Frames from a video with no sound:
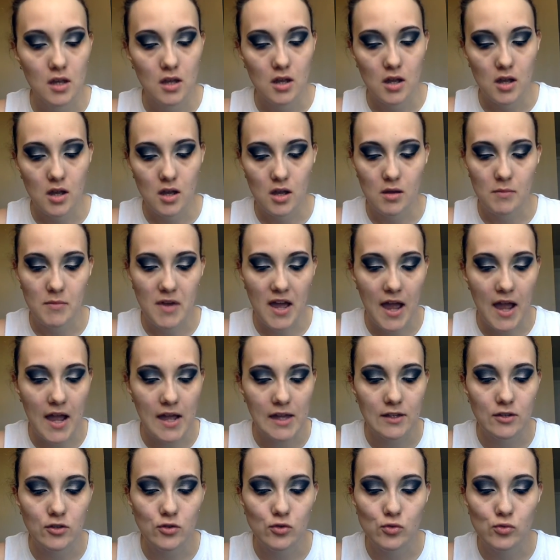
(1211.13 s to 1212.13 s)
I
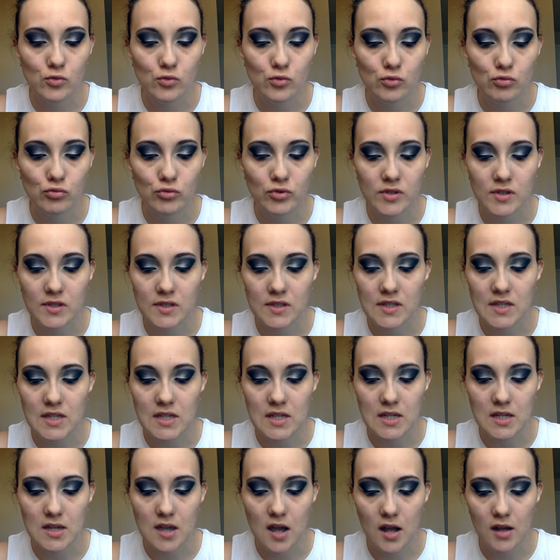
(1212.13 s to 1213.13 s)
use
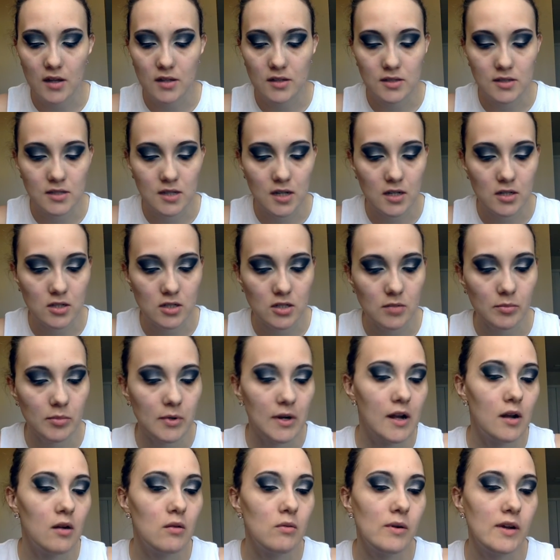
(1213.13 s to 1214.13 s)
the Anastasia
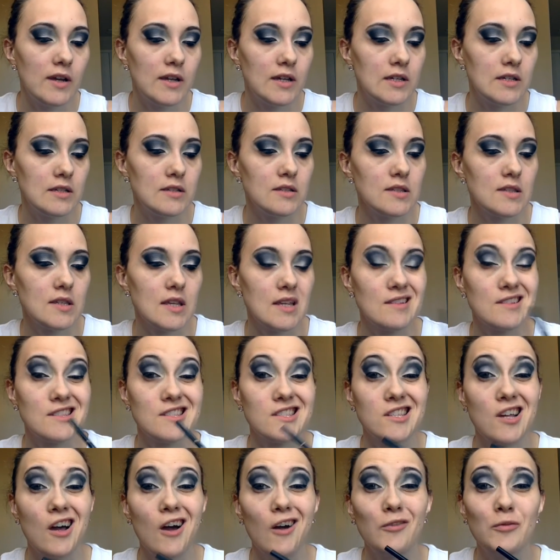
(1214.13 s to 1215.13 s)
Brow Wiz in
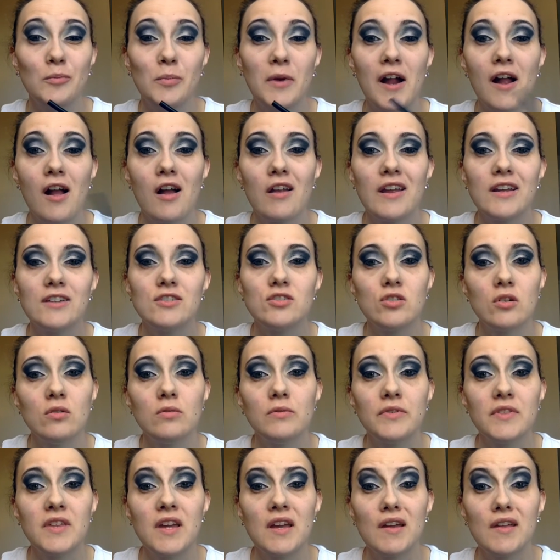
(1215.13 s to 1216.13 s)
Soft Brown. I
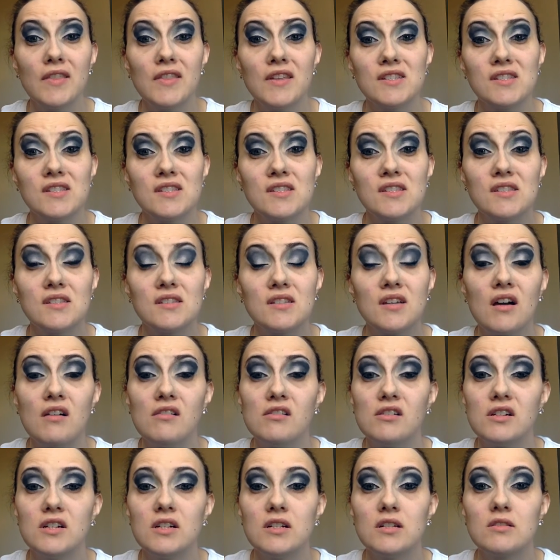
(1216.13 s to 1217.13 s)
don't think this
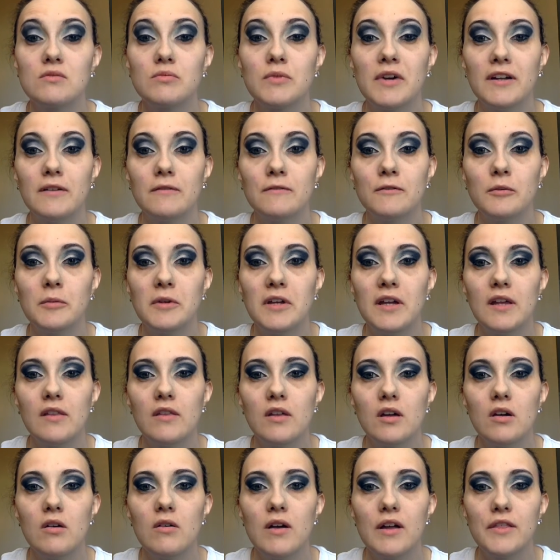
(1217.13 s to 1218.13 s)
color is right for me
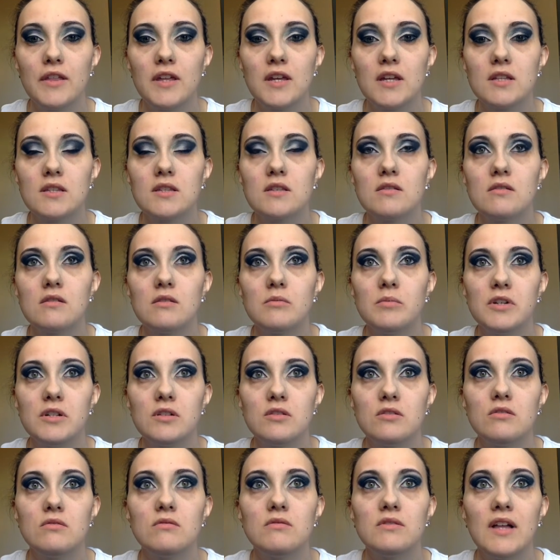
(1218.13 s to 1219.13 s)
though. I think it's a little bit
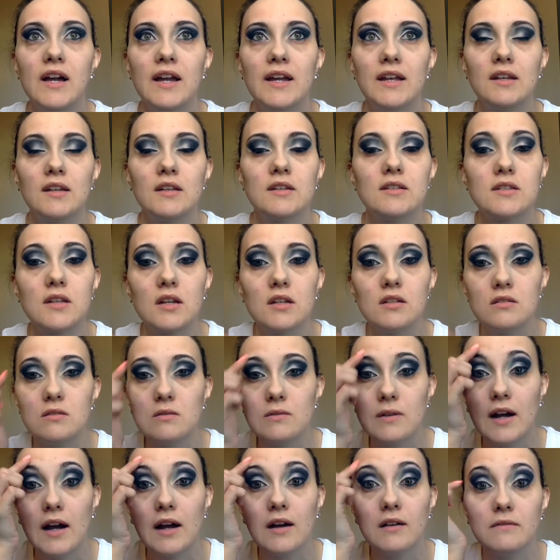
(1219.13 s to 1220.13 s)
too light because I
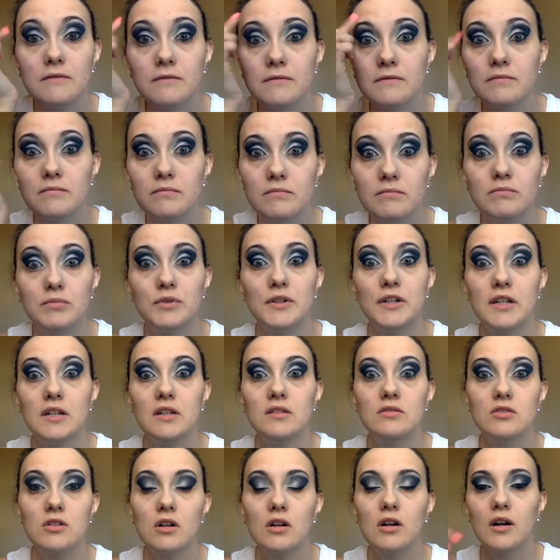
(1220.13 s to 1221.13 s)
do have pretty
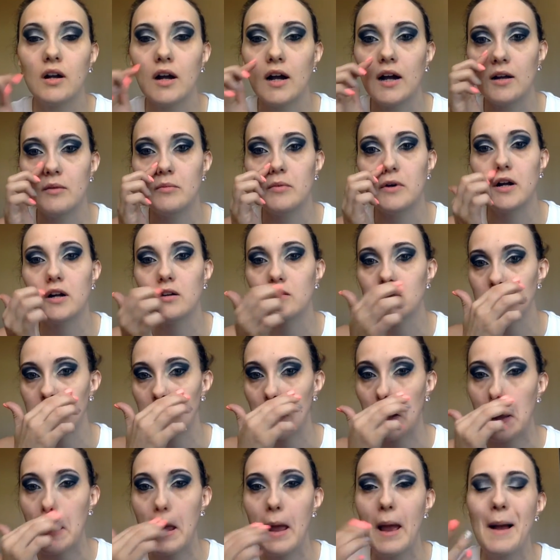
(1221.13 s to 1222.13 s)
dark eyebrows,
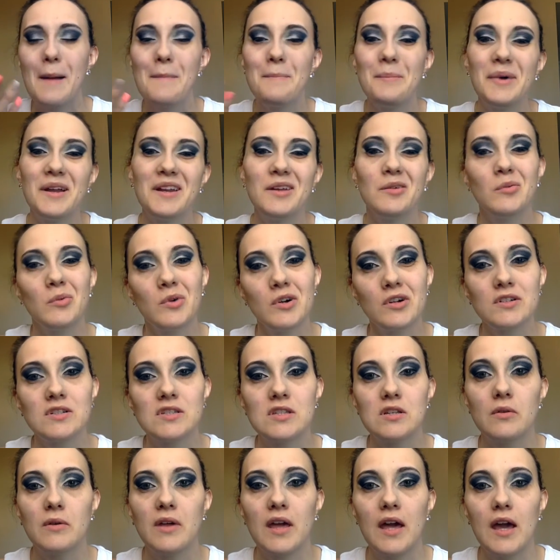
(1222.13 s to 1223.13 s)
but it works
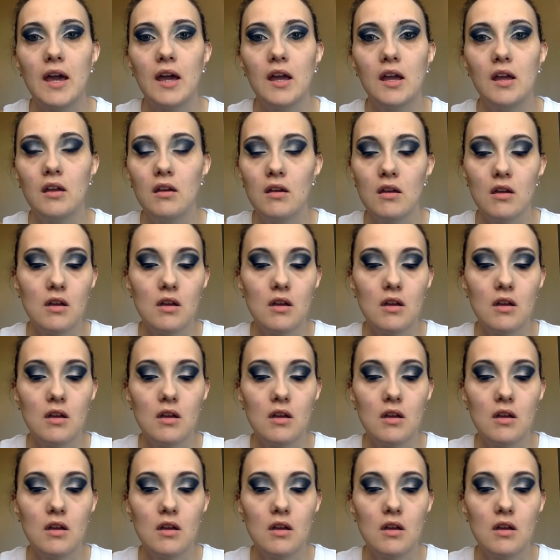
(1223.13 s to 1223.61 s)
okay.